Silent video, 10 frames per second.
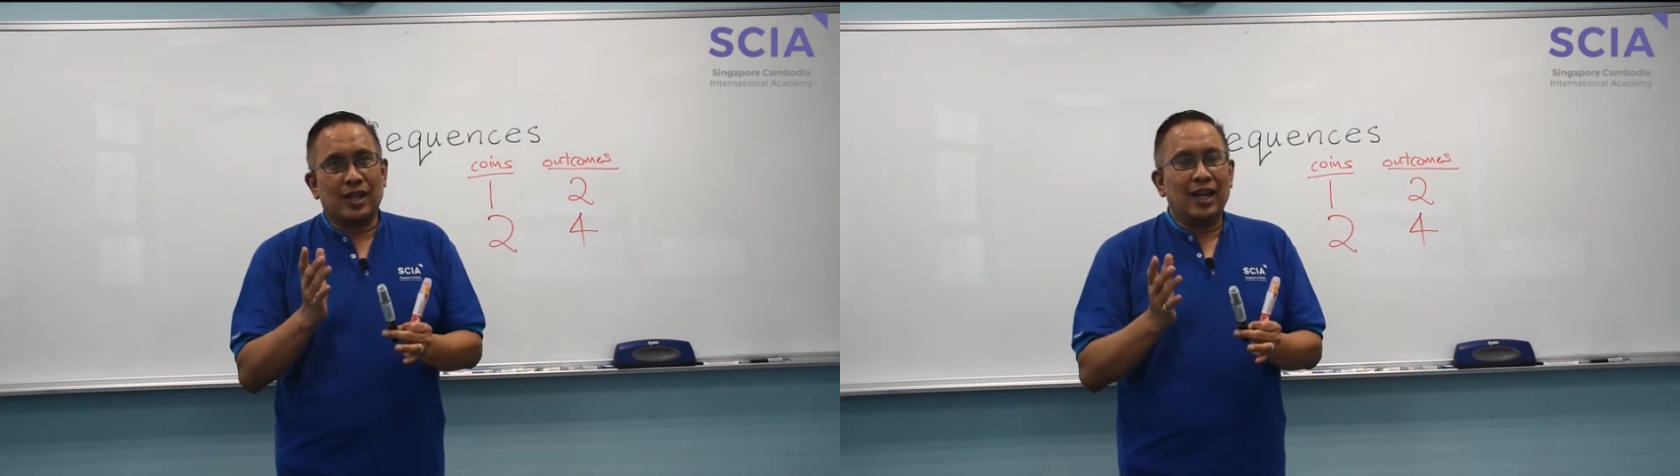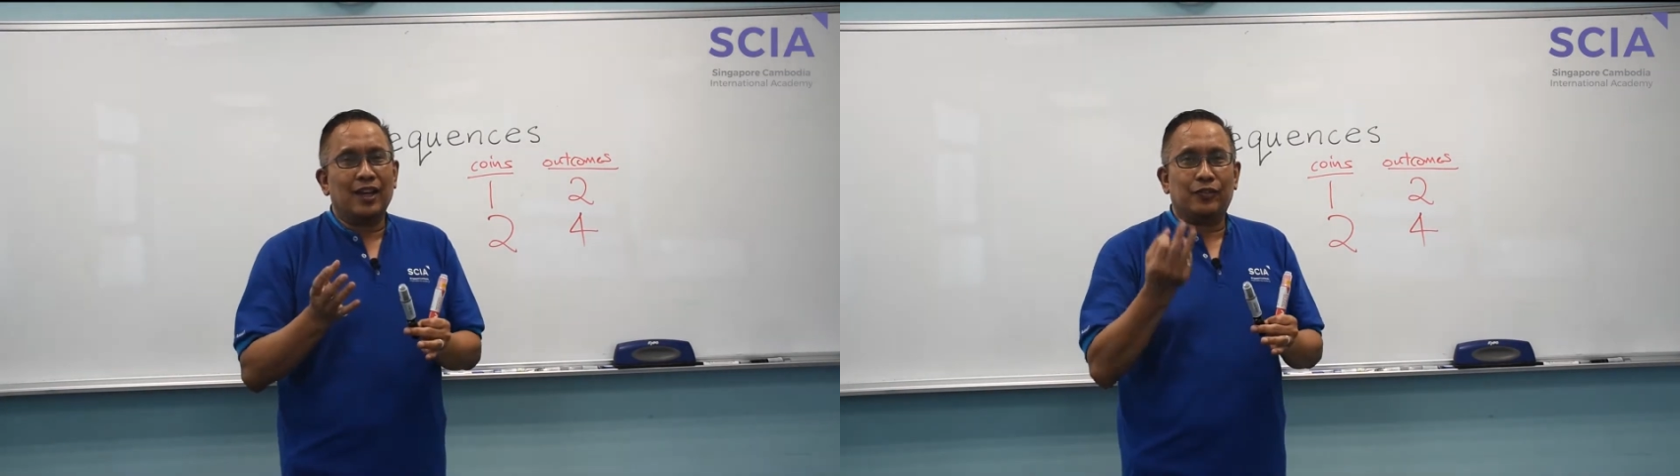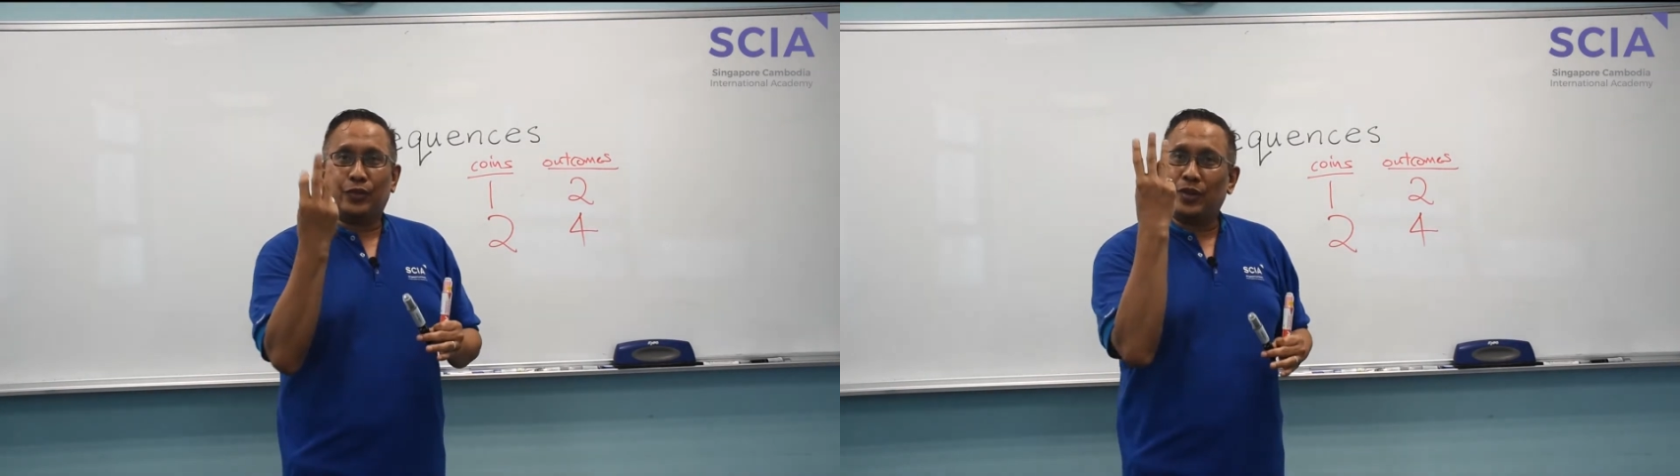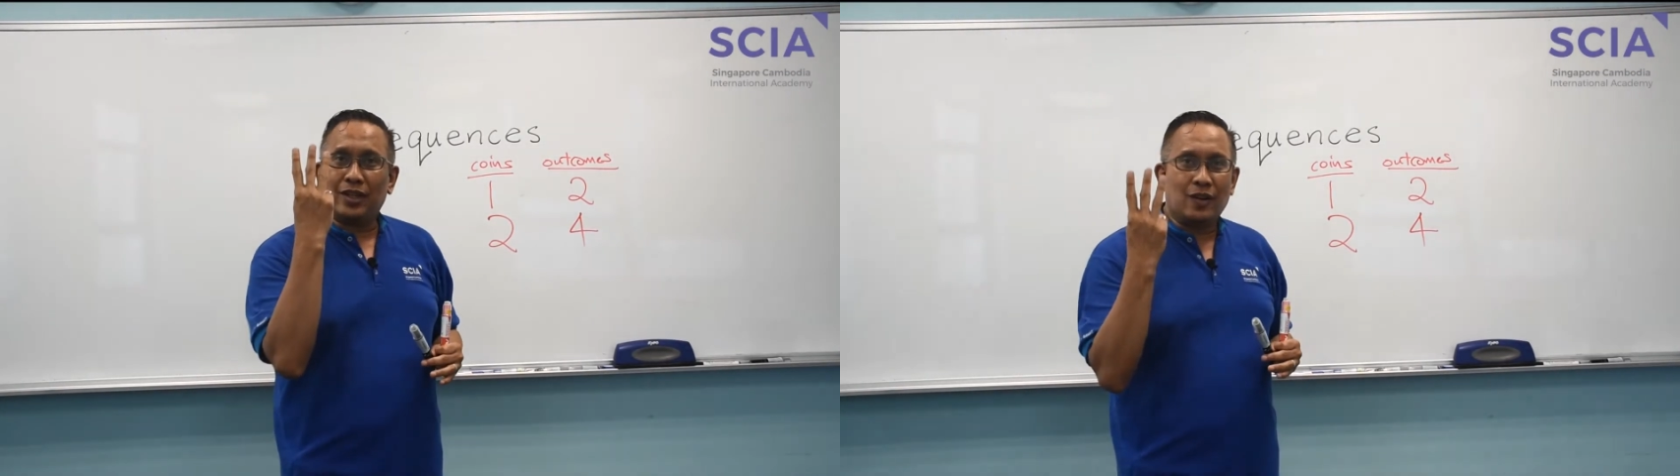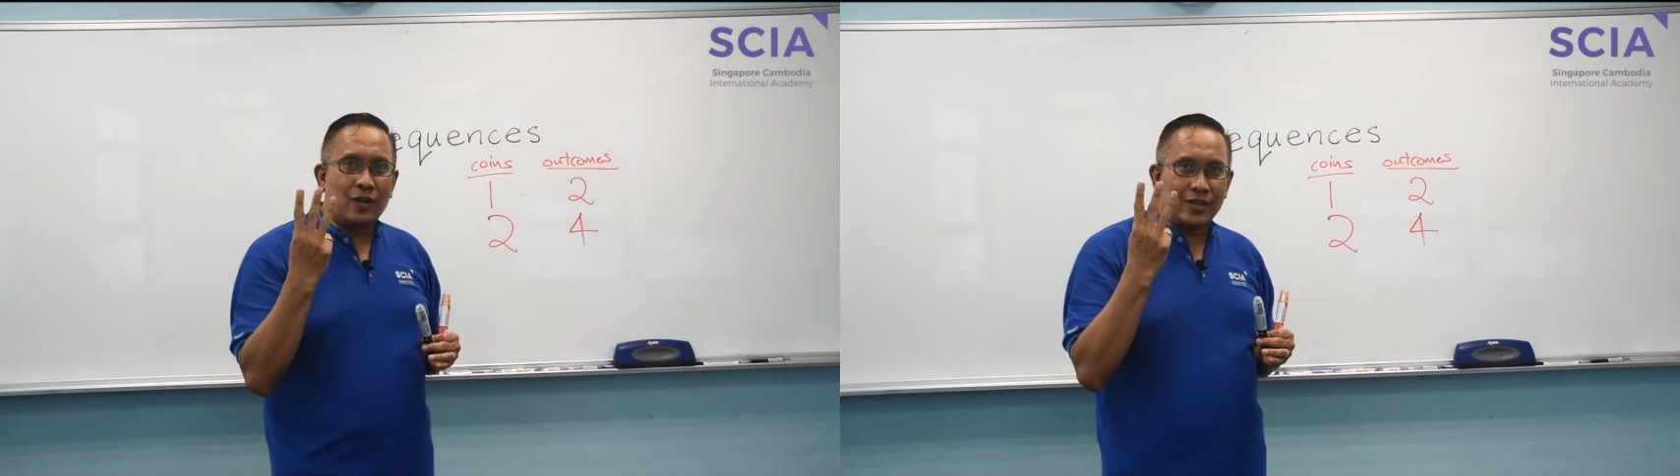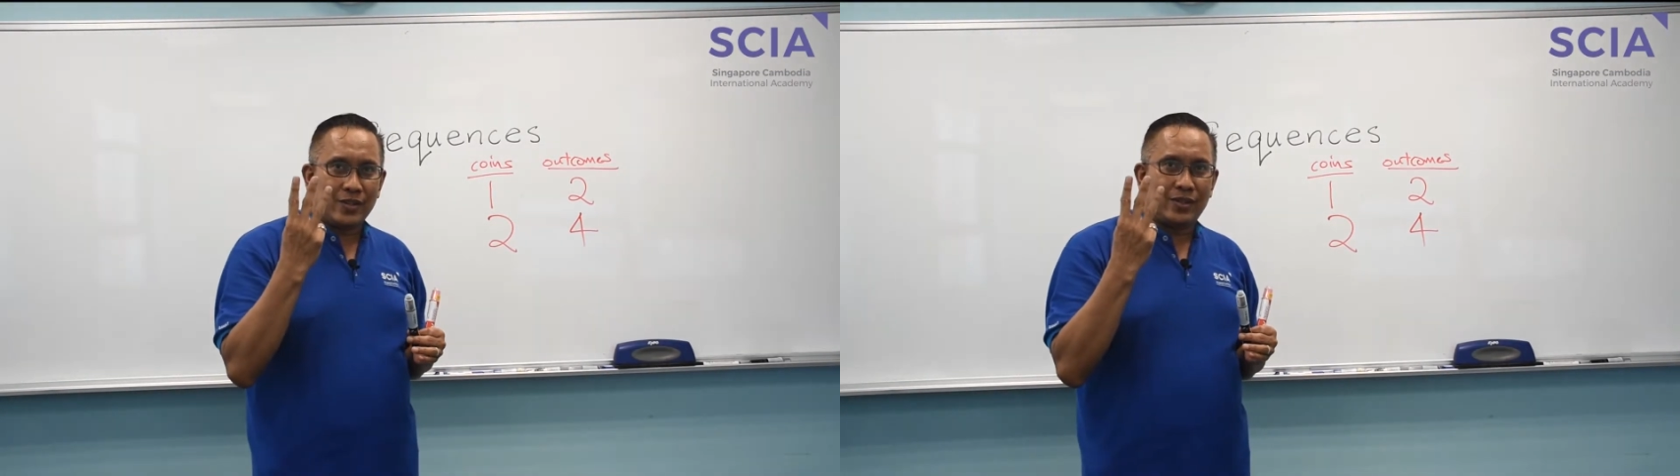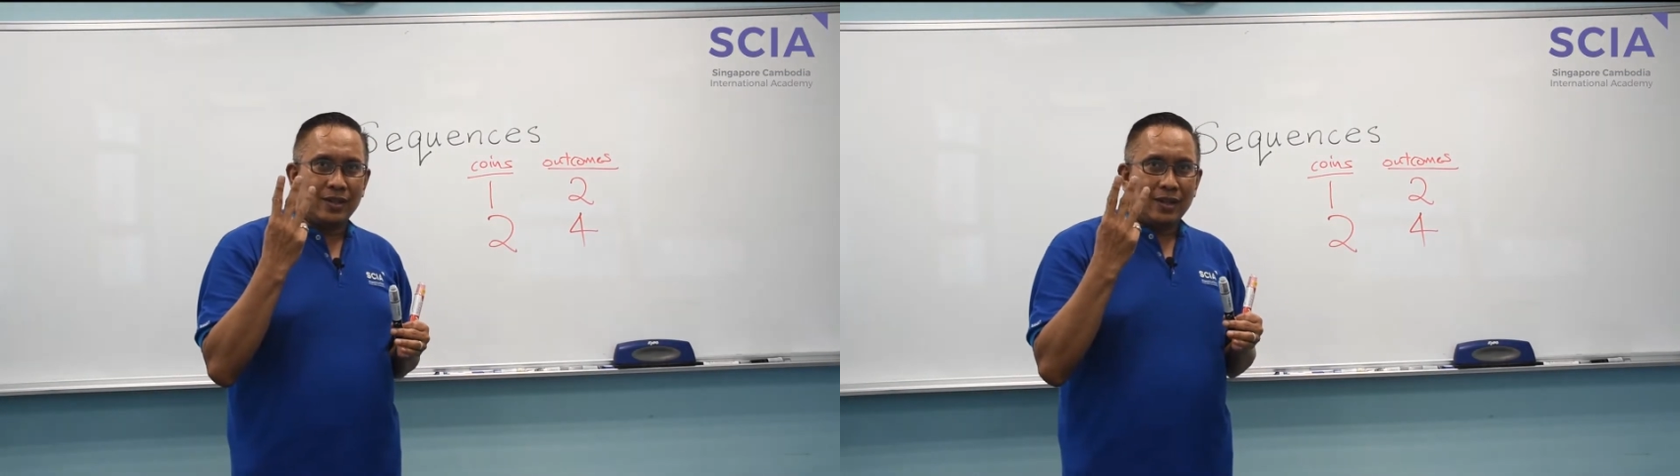I have 3 coins.